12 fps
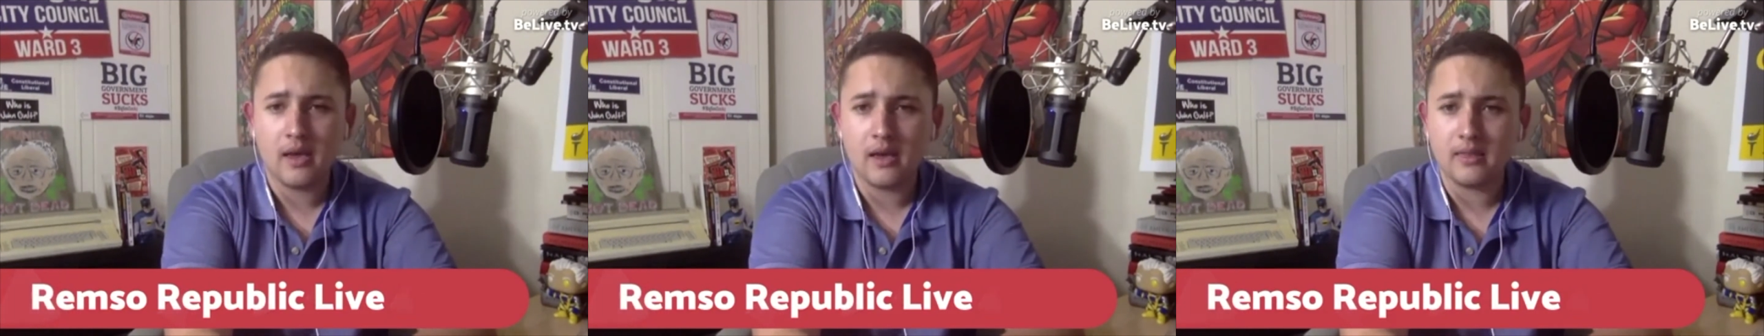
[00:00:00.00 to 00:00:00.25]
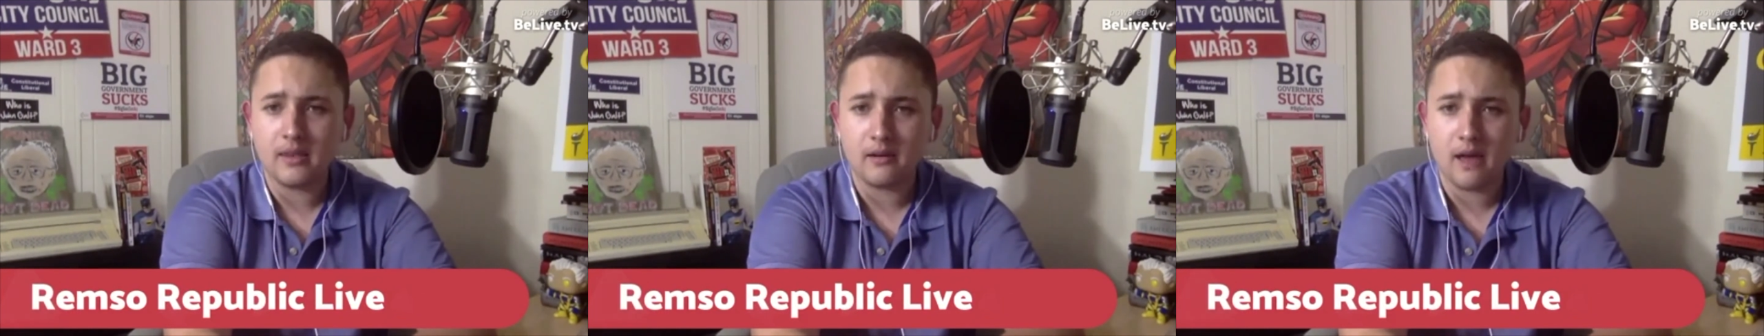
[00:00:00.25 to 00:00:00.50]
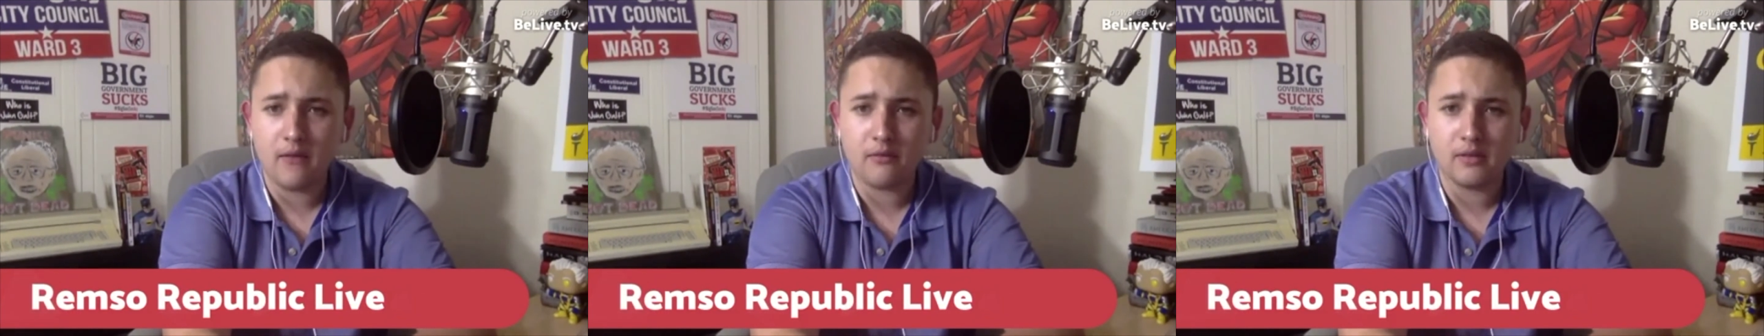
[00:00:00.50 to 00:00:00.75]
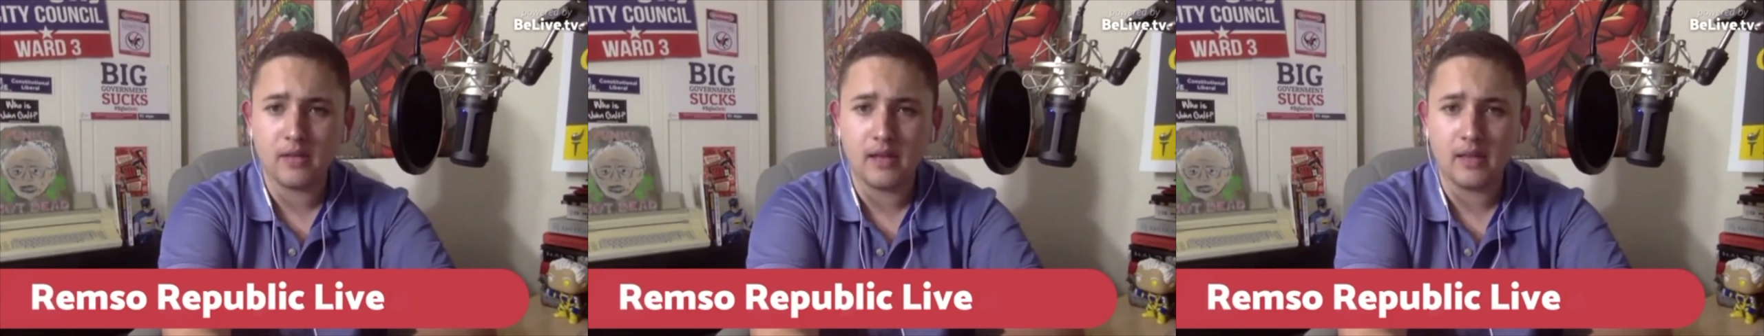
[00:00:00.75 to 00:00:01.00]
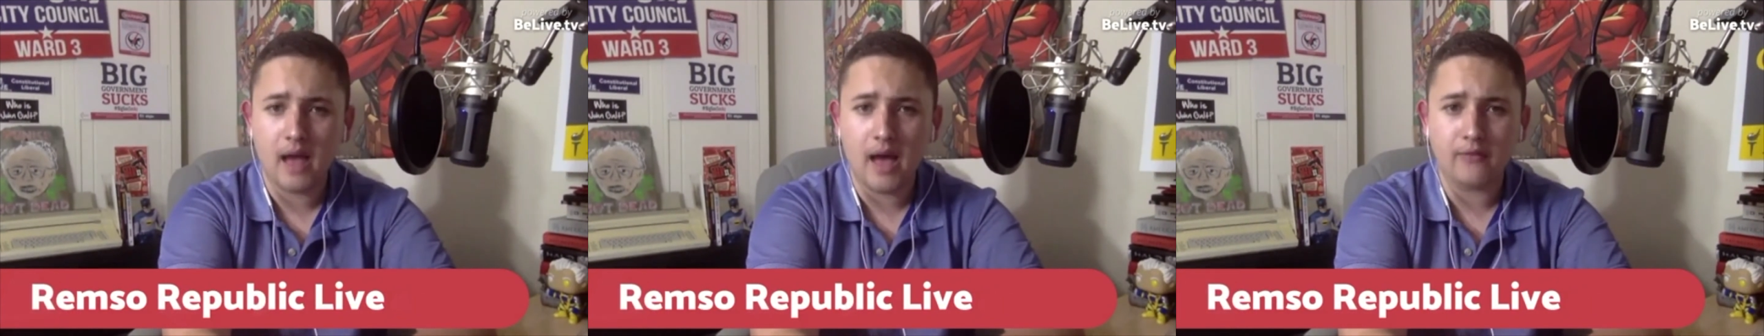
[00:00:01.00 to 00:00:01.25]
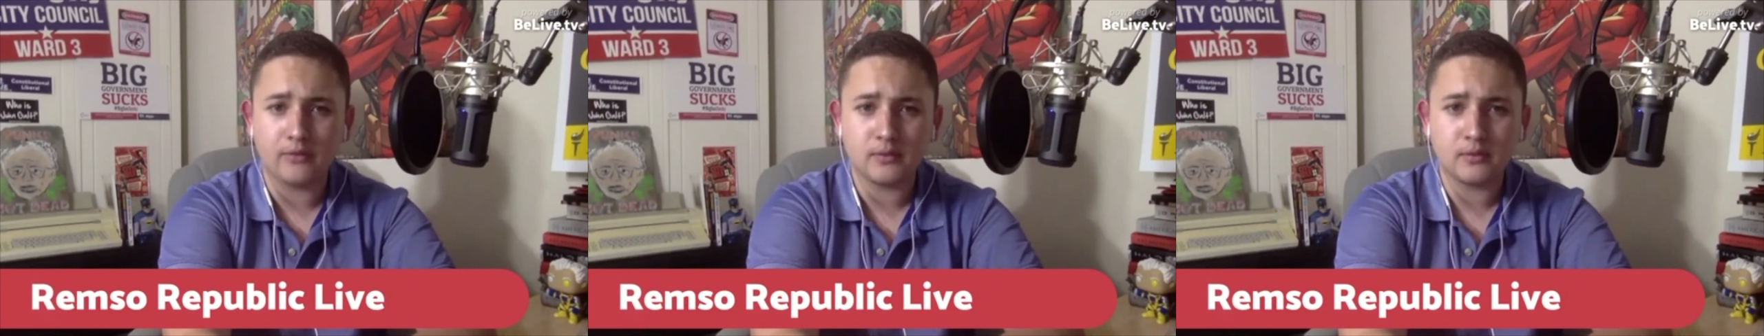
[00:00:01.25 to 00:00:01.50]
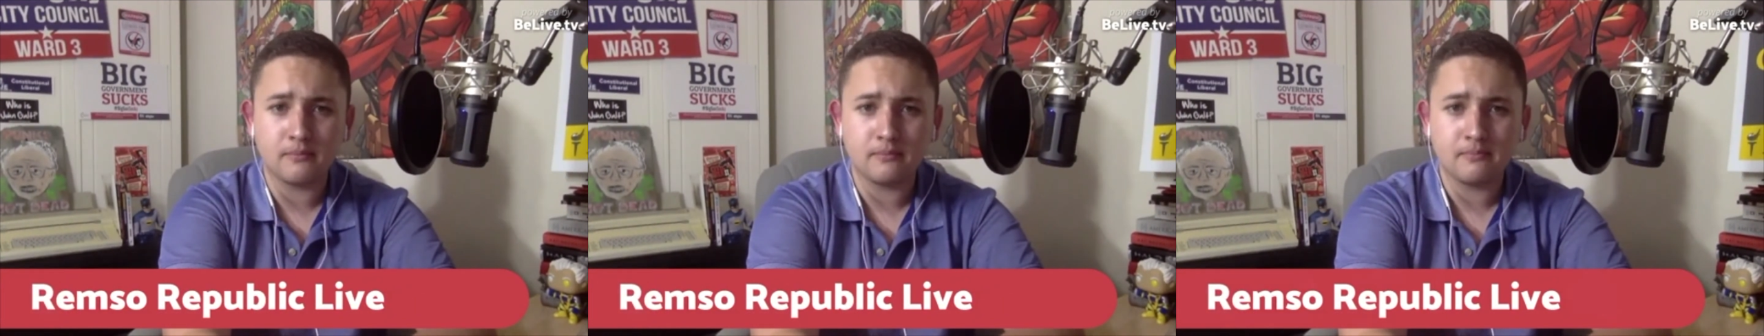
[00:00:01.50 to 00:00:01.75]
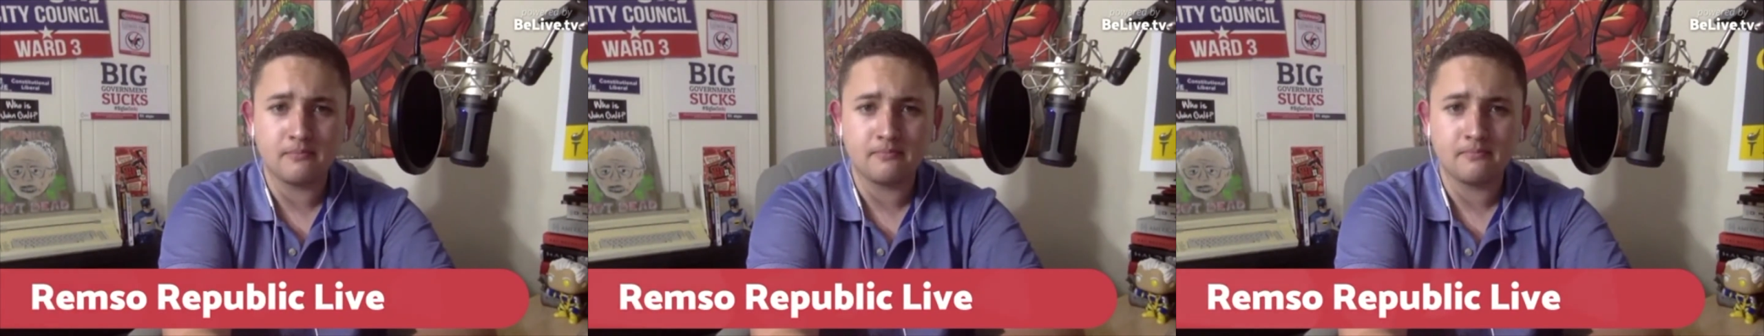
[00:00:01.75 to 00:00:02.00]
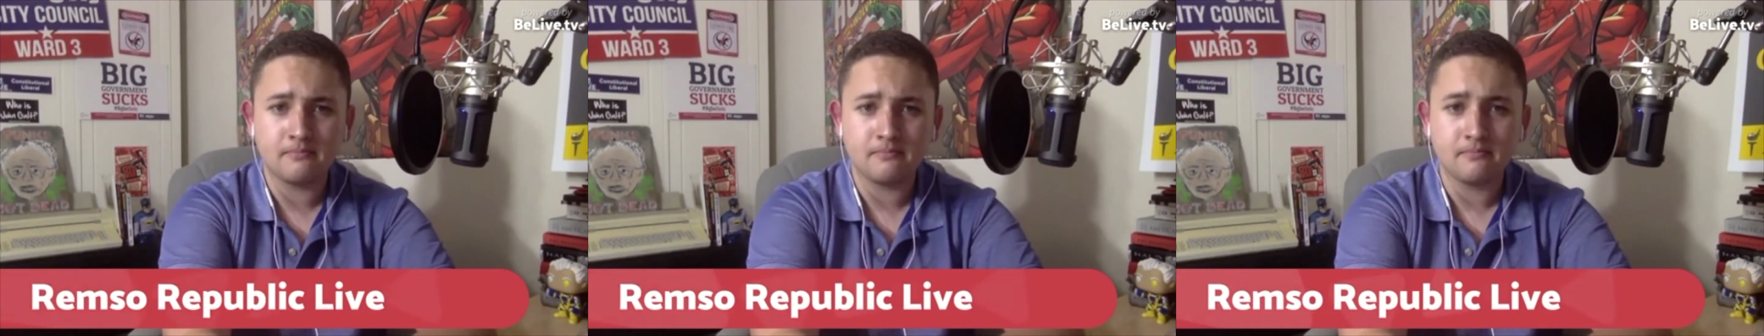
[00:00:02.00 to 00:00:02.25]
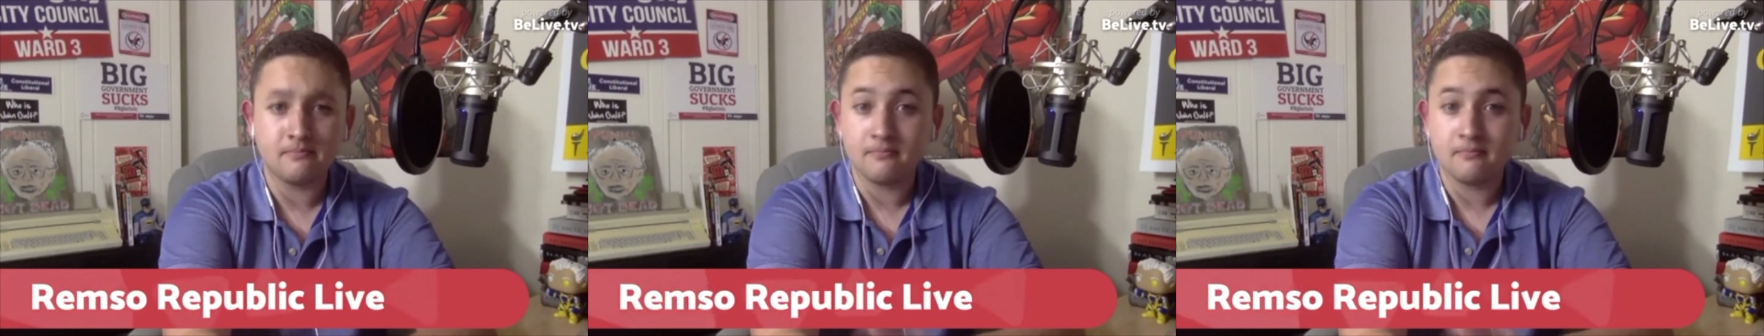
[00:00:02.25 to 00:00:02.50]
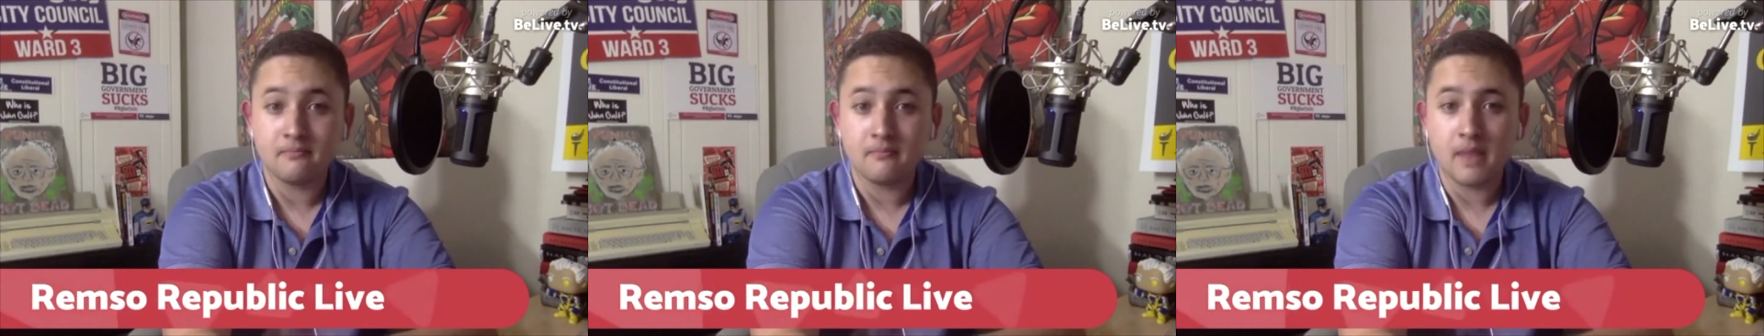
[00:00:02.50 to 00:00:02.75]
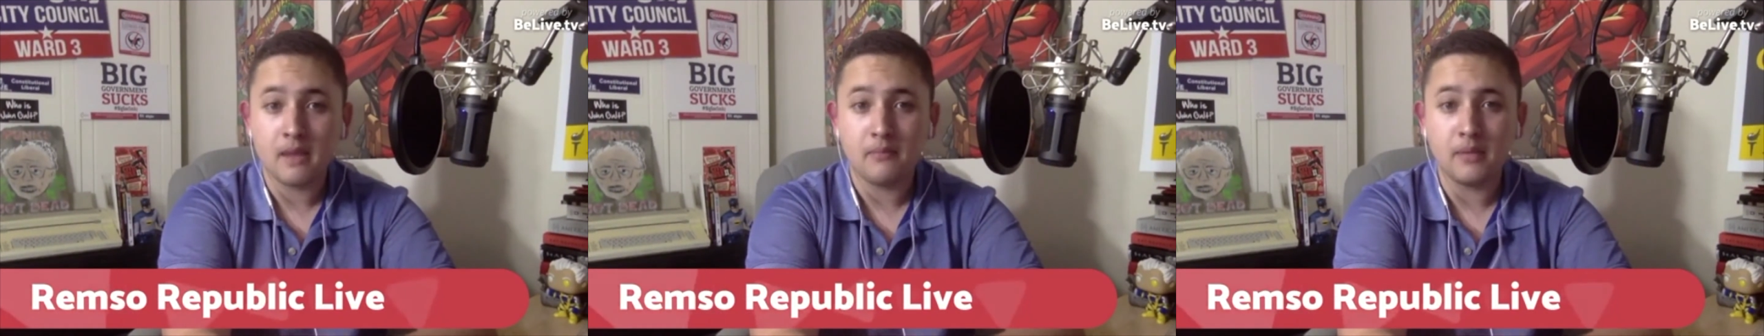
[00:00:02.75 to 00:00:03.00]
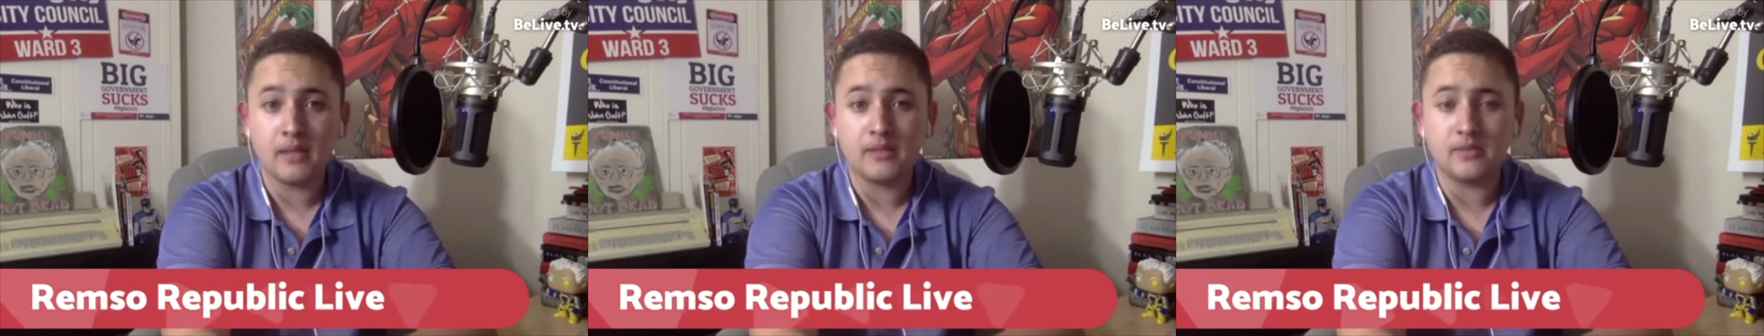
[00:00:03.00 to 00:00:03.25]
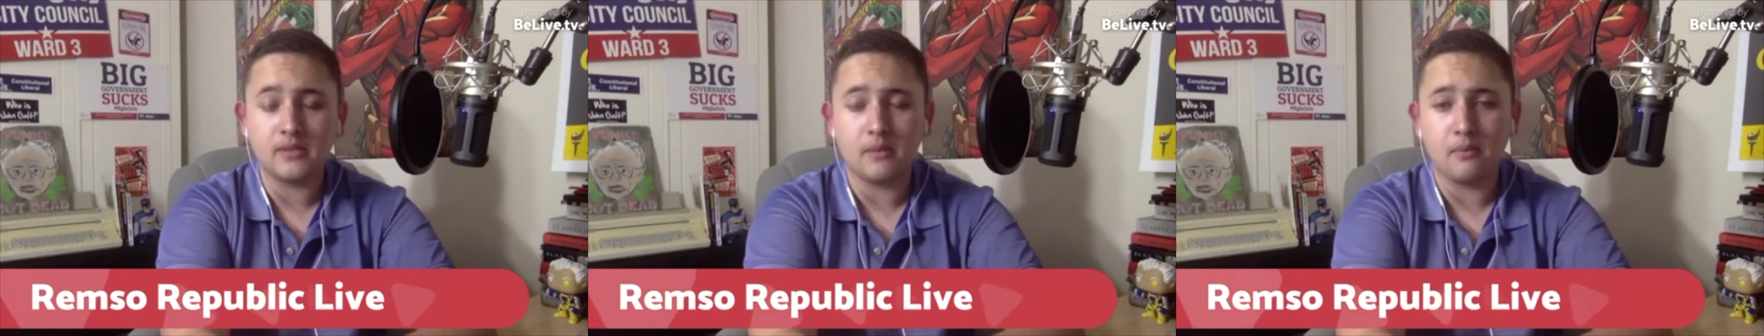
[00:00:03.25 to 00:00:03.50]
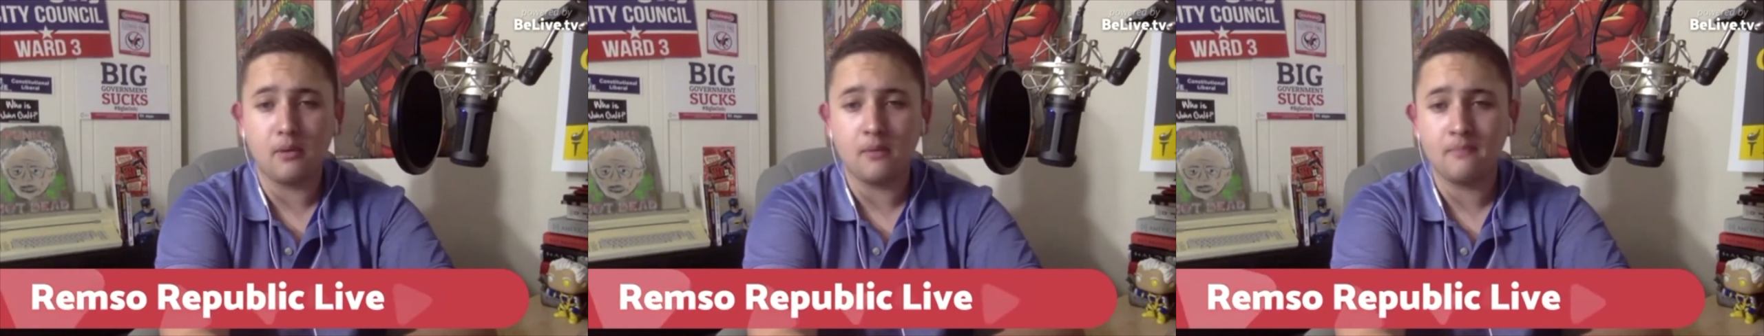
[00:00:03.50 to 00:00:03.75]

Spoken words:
in their everyday lives. Plain and simple.